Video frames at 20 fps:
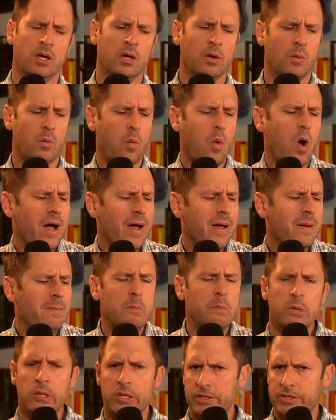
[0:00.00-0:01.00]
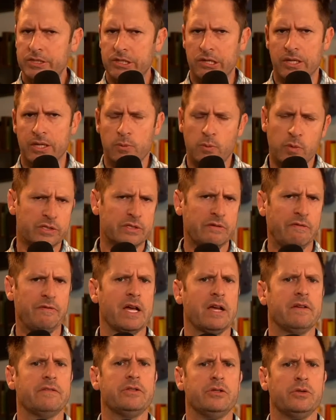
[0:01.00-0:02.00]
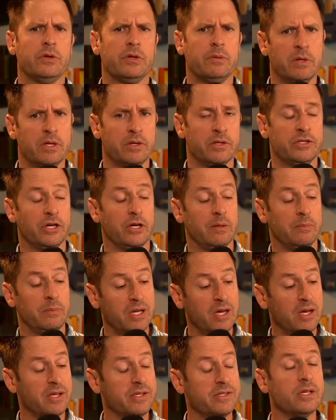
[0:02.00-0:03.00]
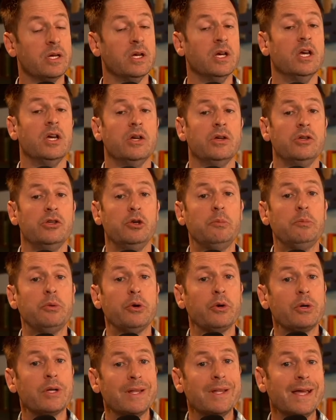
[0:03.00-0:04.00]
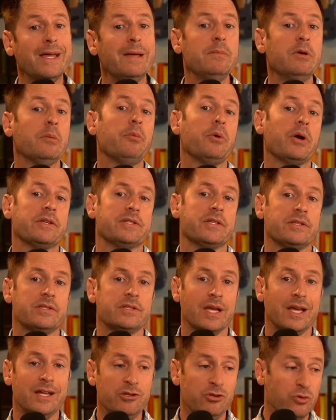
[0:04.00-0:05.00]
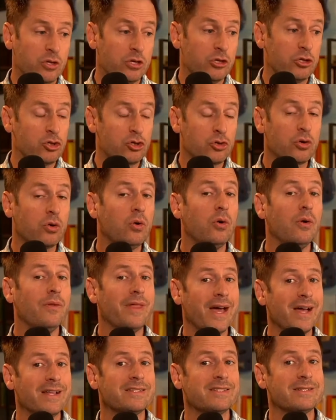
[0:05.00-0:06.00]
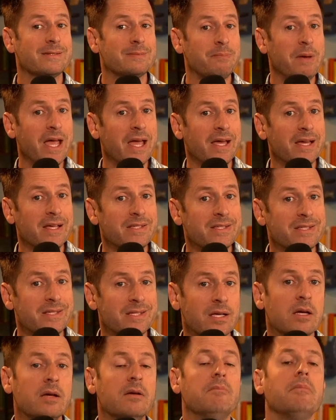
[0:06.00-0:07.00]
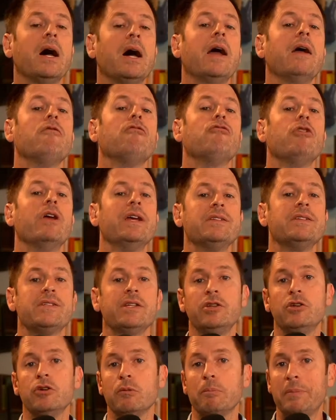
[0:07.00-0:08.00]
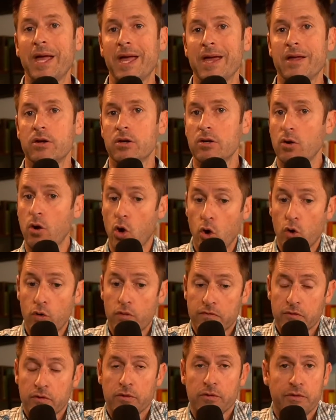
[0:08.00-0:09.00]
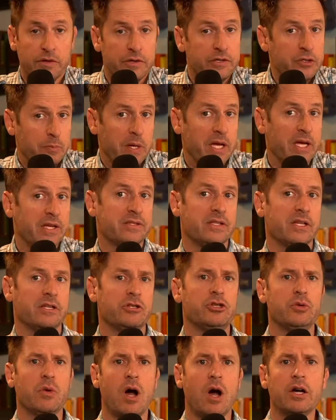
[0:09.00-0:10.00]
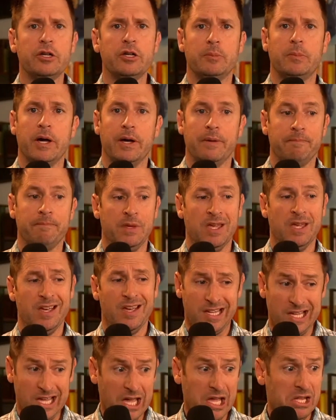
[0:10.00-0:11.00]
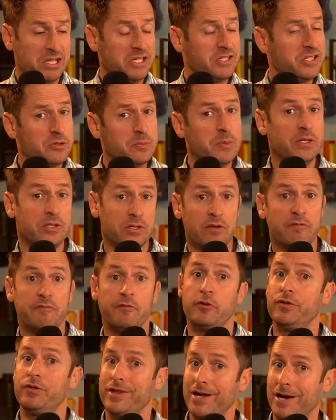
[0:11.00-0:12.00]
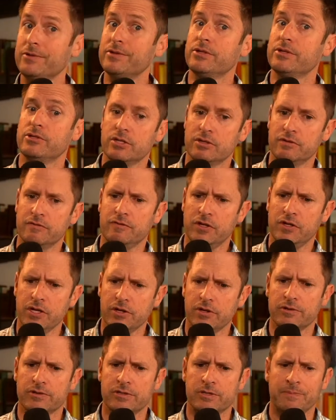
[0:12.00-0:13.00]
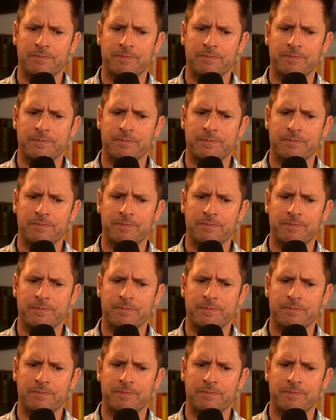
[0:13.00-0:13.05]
Why military? What does the flag have to do with military? Because you proclaim your presence and you control that space by raising your banner over the space that you occupy. Again, this has been done for thousands of years.